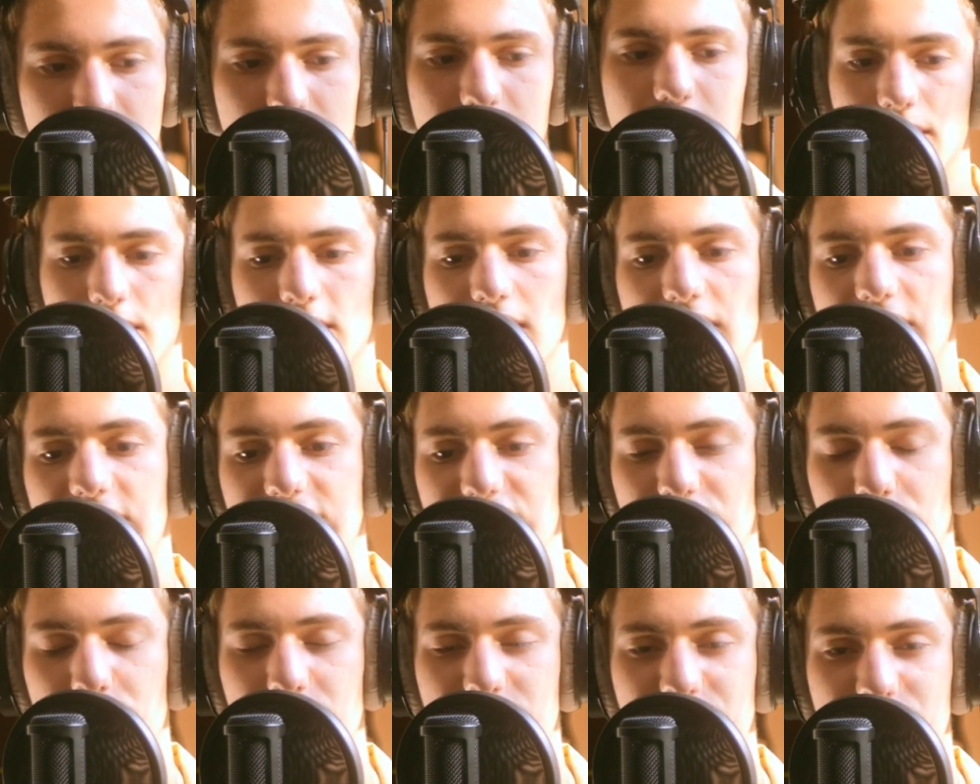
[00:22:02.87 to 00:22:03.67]
So we
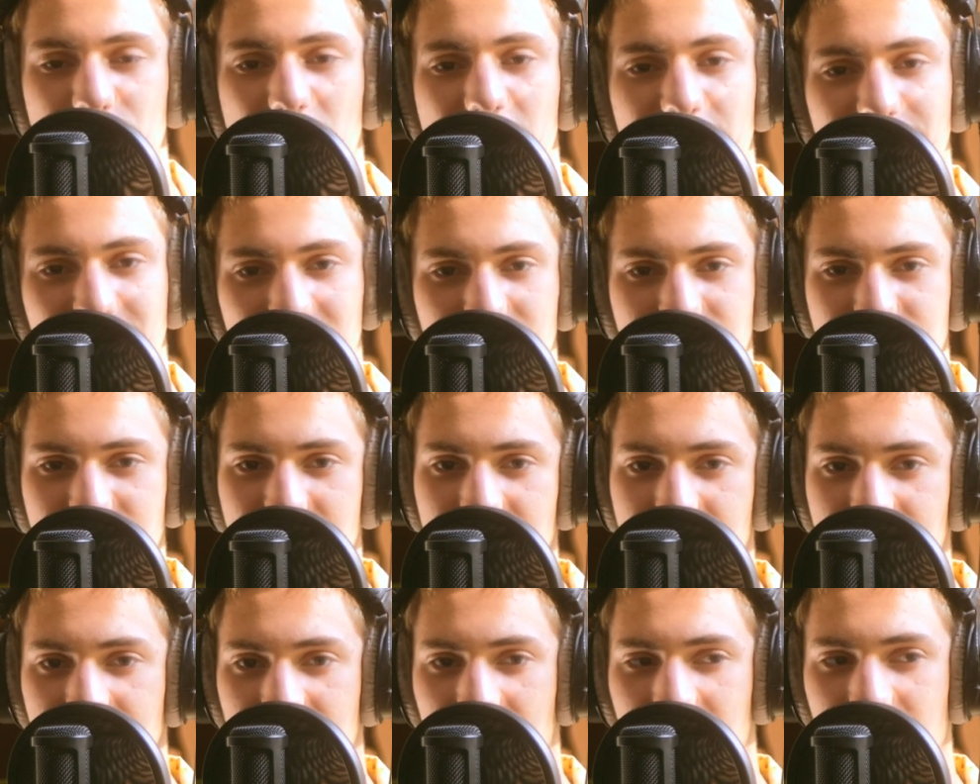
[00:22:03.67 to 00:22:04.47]
drive out to
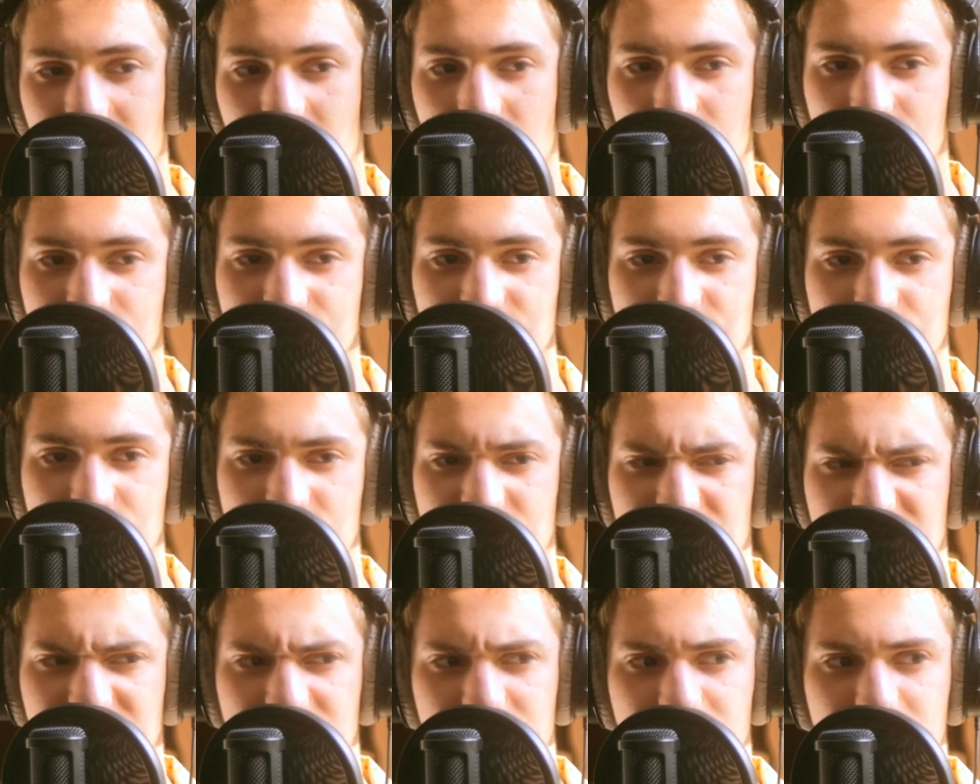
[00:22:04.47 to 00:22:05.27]
Niedernhausen, which is a
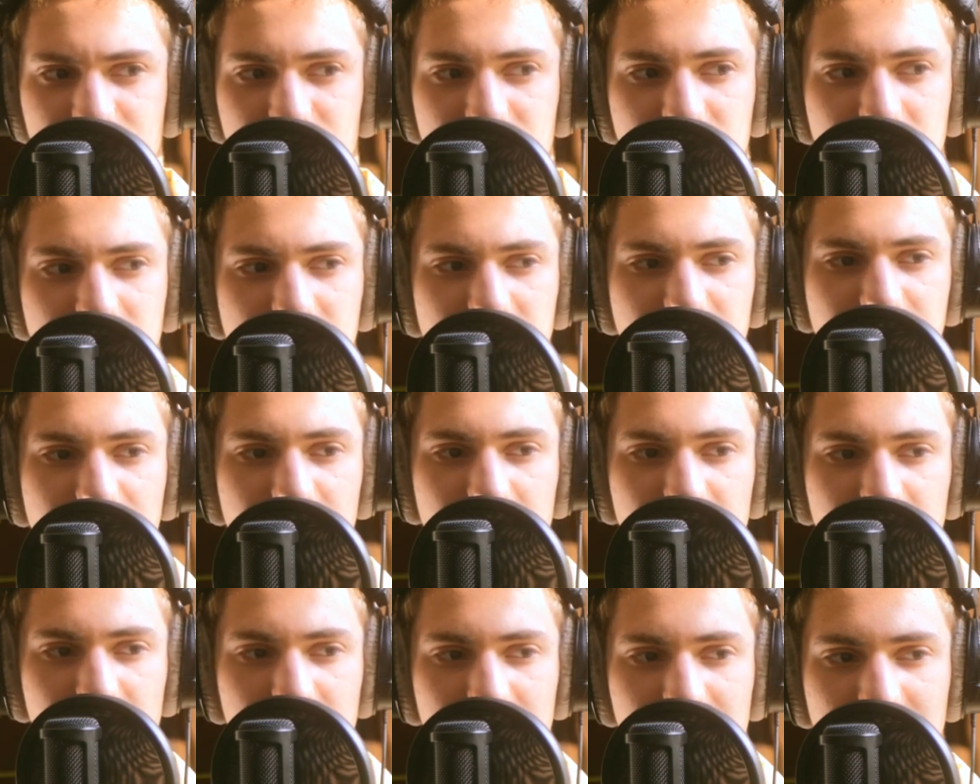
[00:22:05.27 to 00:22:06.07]
beautiful
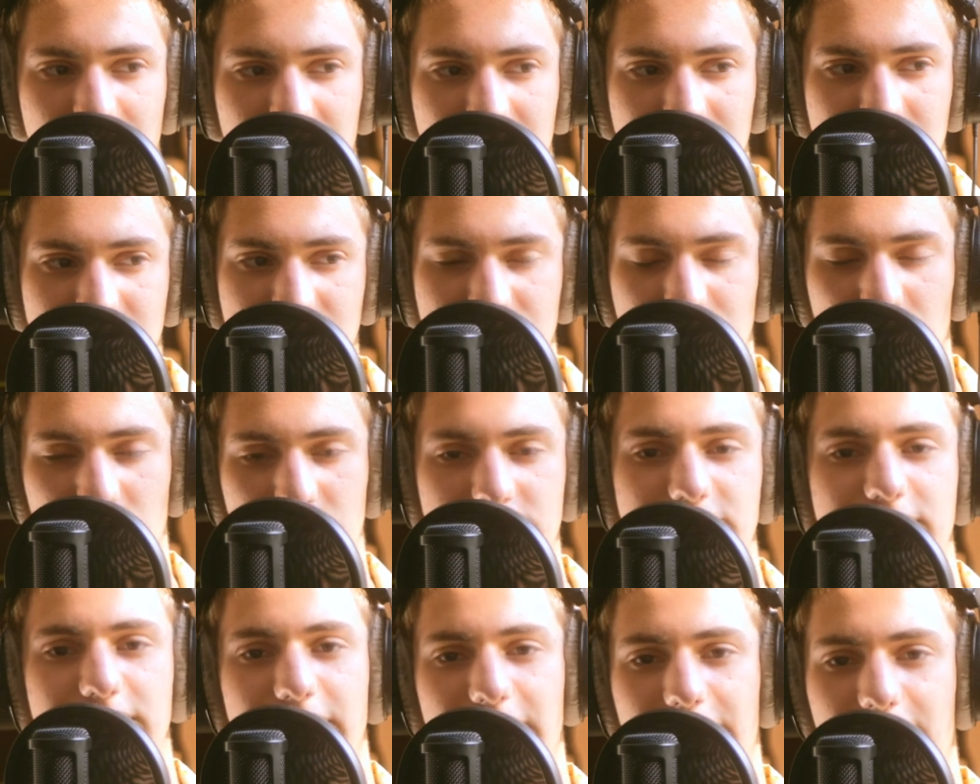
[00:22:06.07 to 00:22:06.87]
like small
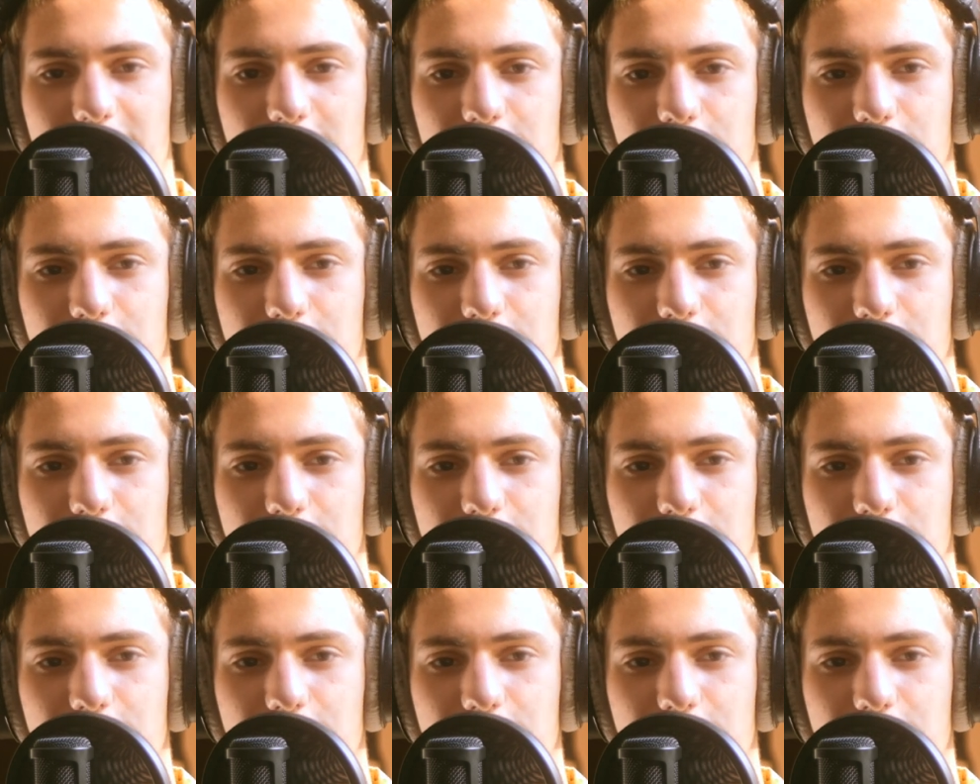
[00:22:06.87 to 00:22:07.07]
town.